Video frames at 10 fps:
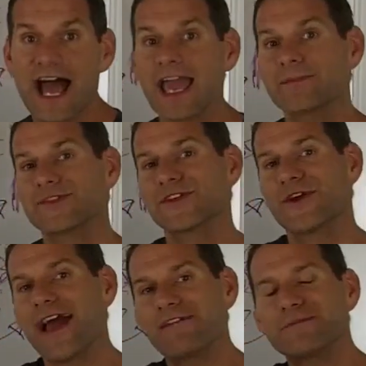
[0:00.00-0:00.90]
time so
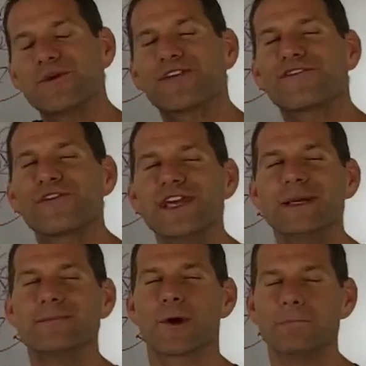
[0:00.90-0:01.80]
you're having more
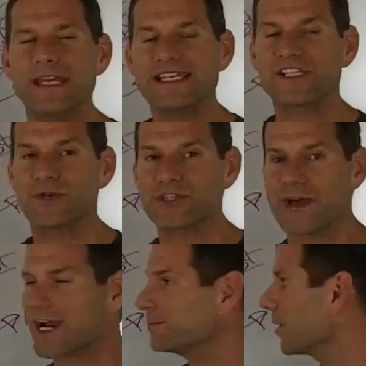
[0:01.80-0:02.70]
freedom, more peace to
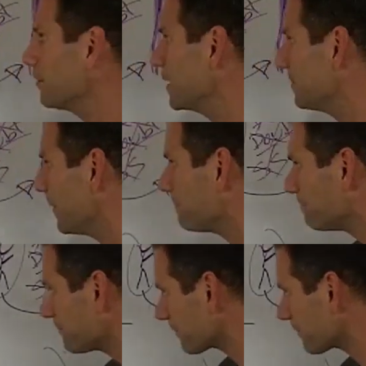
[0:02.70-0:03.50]
attract more people.